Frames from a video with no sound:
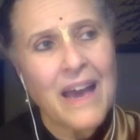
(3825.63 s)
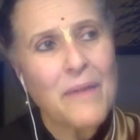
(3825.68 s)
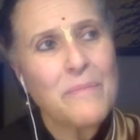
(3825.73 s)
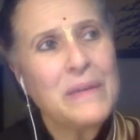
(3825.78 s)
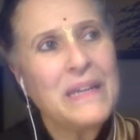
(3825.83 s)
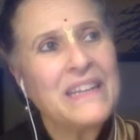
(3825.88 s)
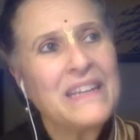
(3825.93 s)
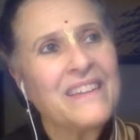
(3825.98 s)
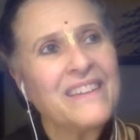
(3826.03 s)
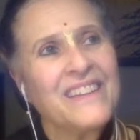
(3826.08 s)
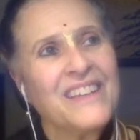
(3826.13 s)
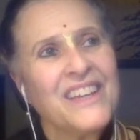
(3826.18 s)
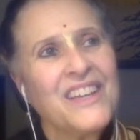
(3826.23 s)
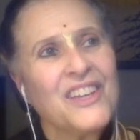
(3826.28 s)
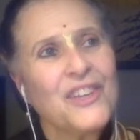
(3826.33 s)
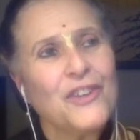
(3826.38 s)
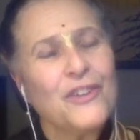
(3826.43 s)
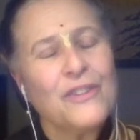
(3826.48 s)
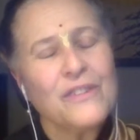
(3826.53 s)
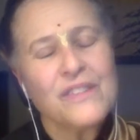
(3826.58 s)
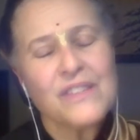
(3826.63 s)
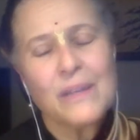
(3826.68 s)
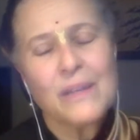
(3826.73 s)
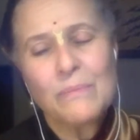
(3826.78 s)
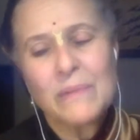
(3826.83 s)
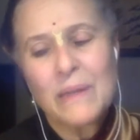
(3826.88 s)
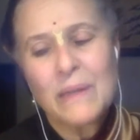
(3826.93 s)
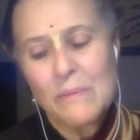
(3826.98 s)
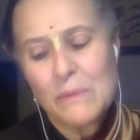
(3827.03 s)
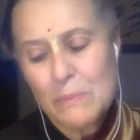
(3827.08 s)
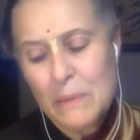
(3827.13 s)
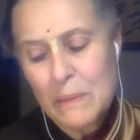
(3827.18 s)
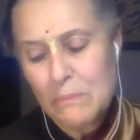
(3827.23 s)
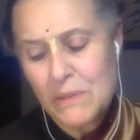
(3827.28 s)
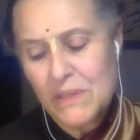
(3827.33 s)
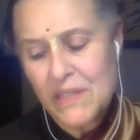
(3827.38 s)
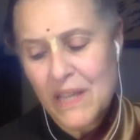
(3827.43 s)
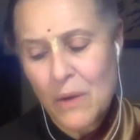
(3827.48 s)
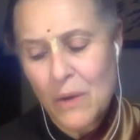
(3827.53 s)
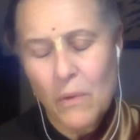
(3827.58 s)
I mean, you know, sometimes
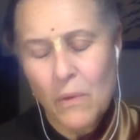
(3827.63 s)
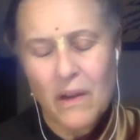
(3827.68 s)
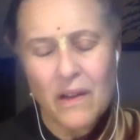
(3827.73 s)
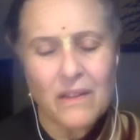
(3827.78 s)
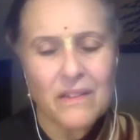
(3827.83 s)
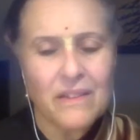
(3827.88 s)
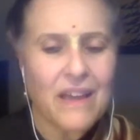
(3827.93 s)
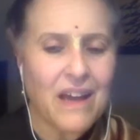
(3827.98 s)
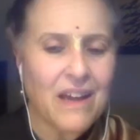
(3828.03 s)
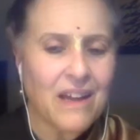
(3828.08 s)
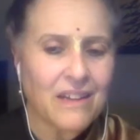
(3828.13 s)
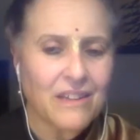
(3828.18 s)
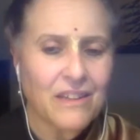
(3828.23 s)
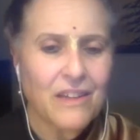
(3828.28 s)
people say, well, yeah,